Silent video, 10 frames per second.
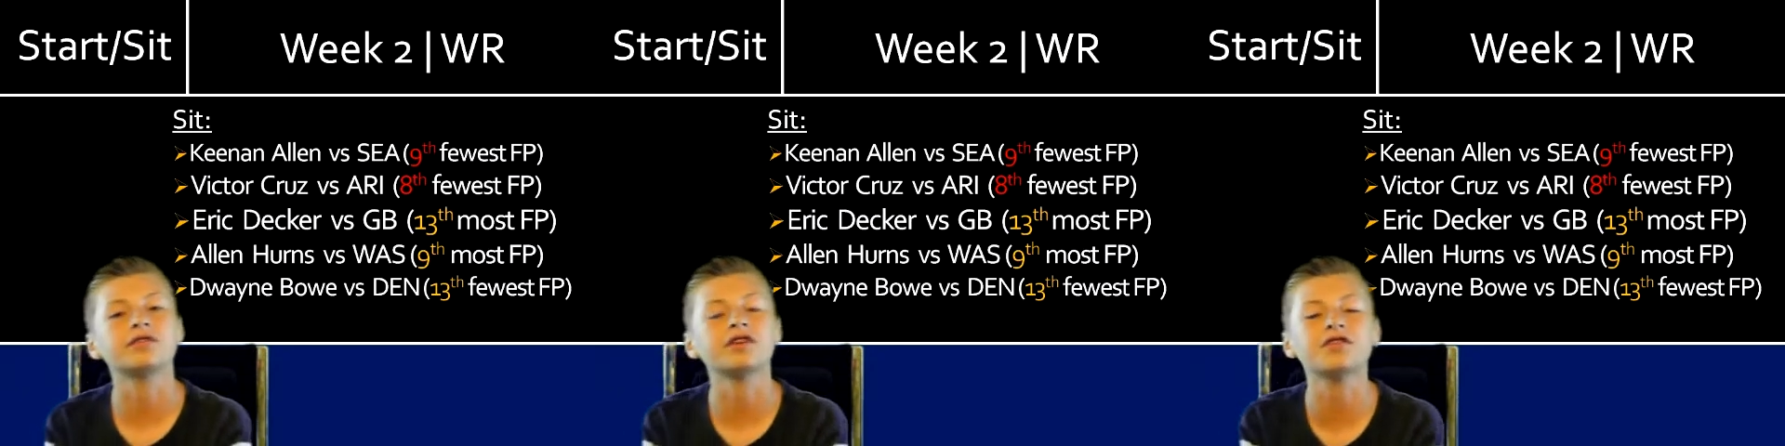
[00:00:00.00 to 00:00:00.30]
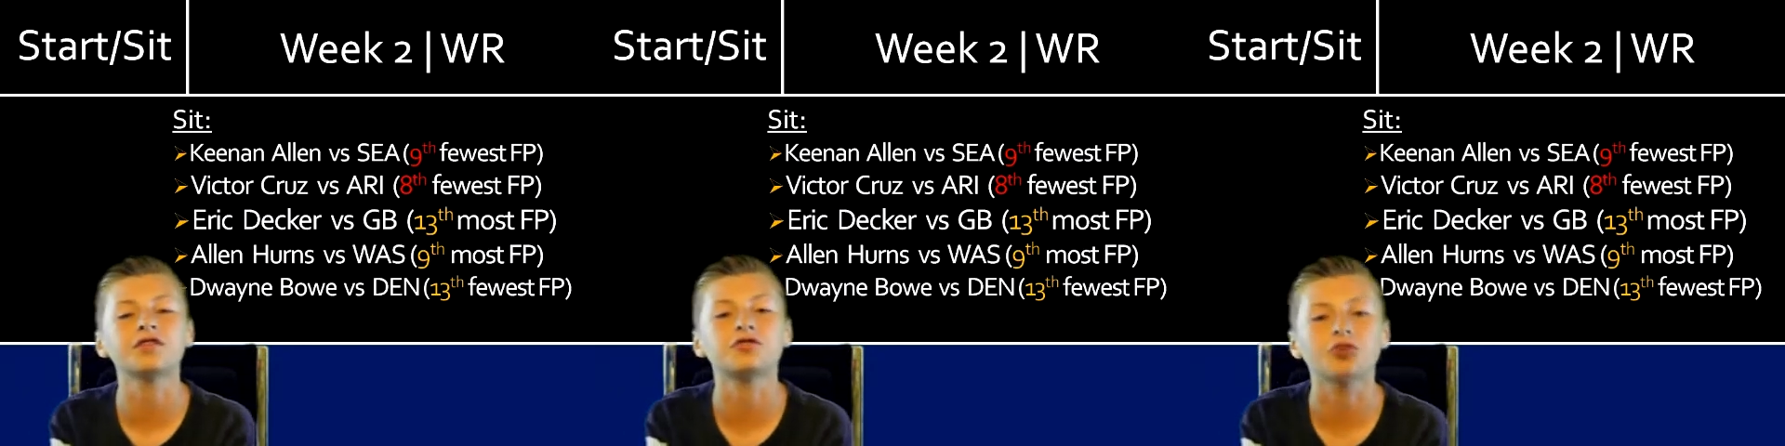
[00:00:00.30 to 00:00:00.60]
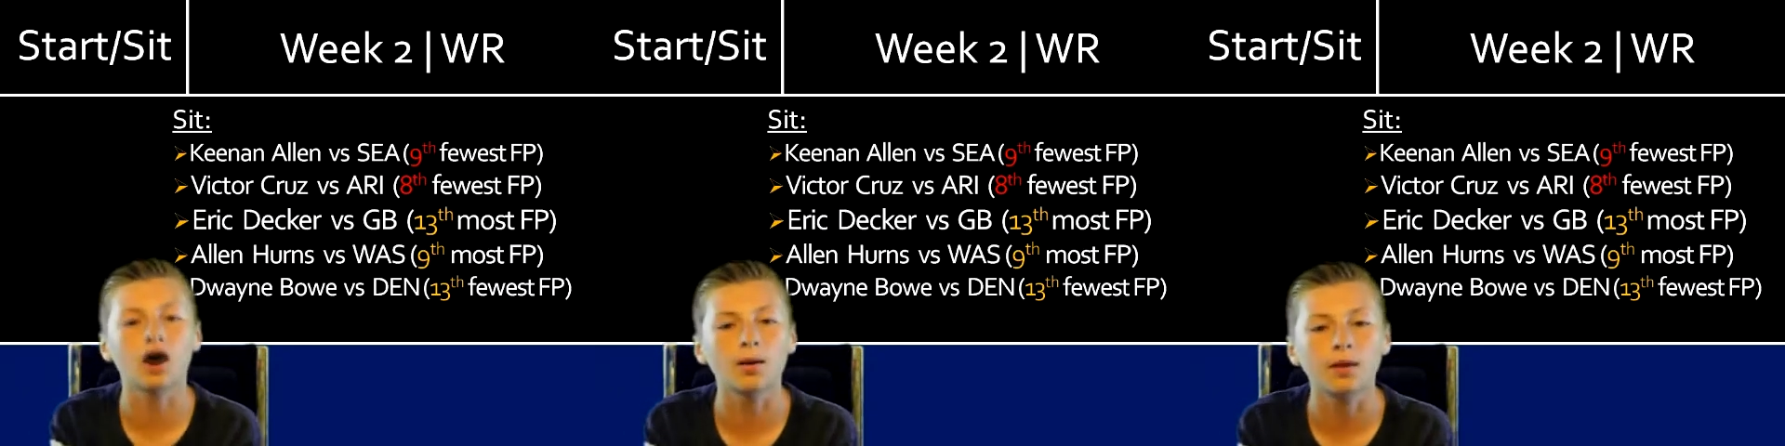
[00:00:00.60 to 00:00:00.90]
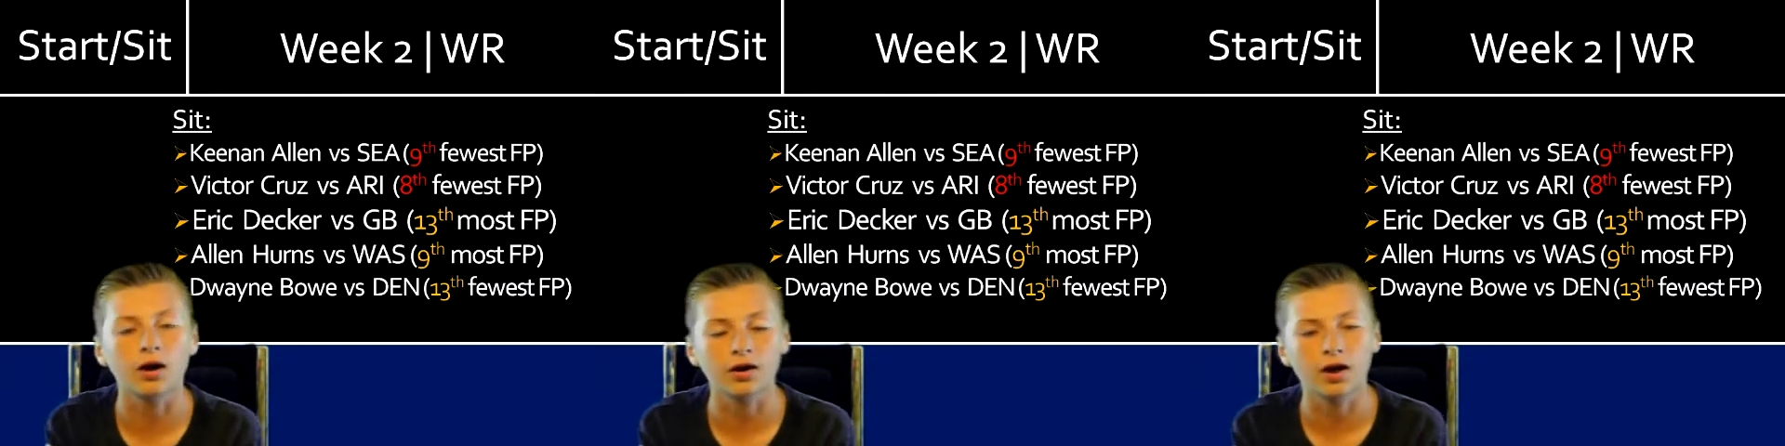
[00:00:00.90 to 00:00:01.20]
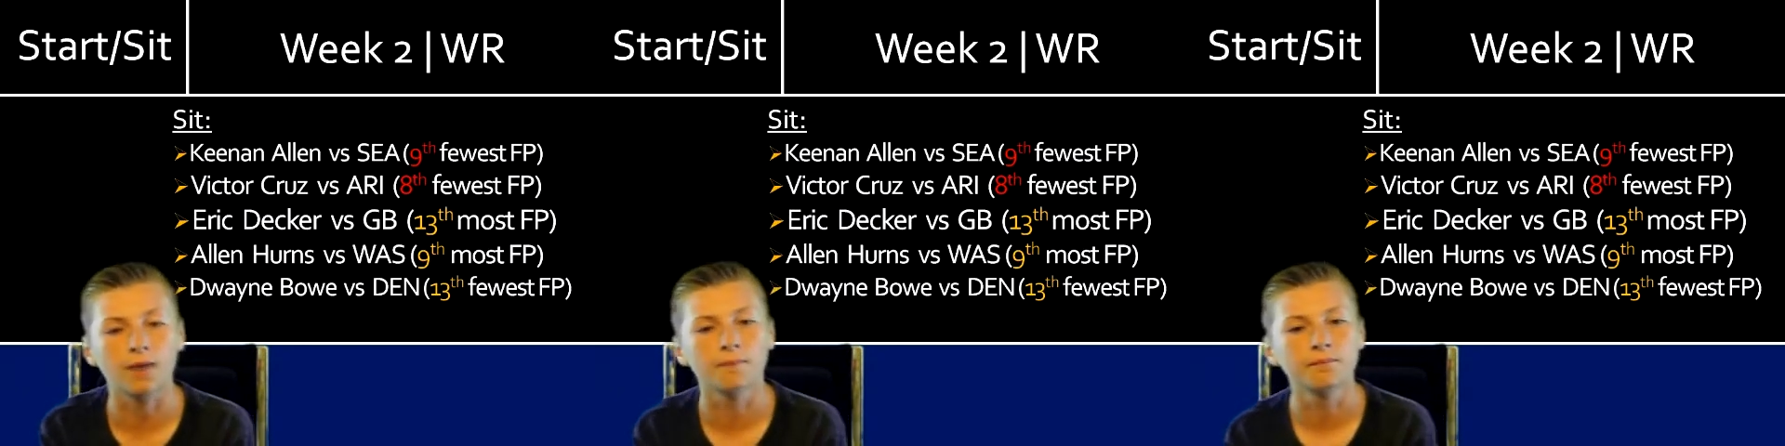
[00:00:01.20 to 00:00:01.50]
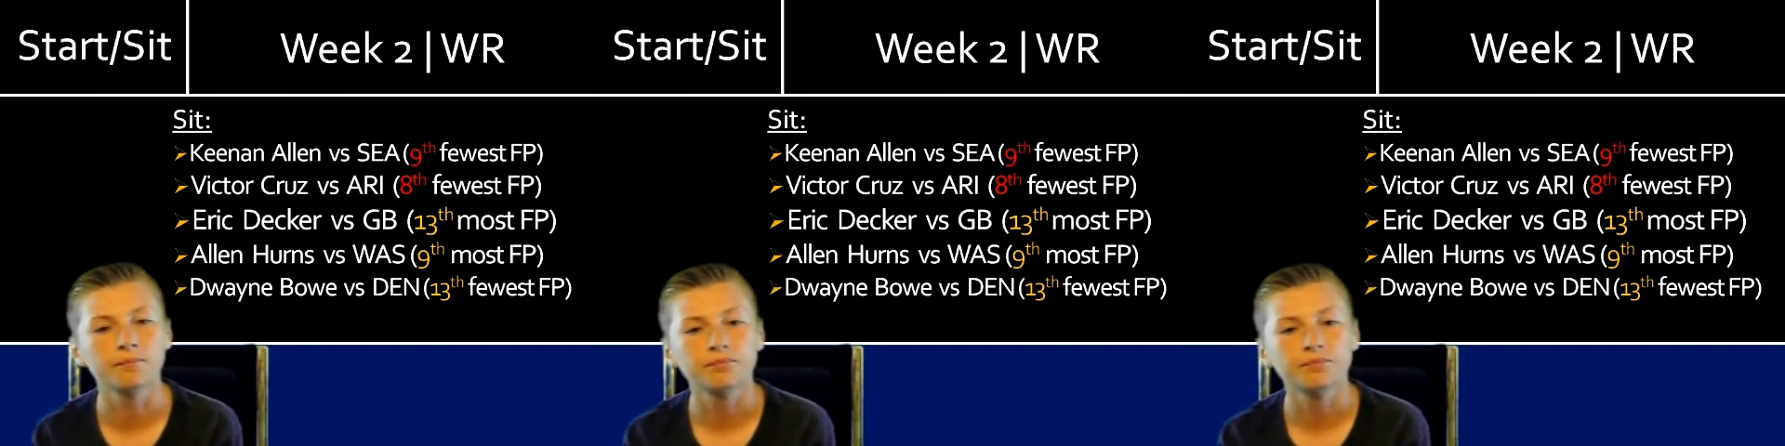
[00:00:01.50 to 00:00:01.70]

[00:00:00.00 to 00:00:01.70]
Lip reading: a decent job on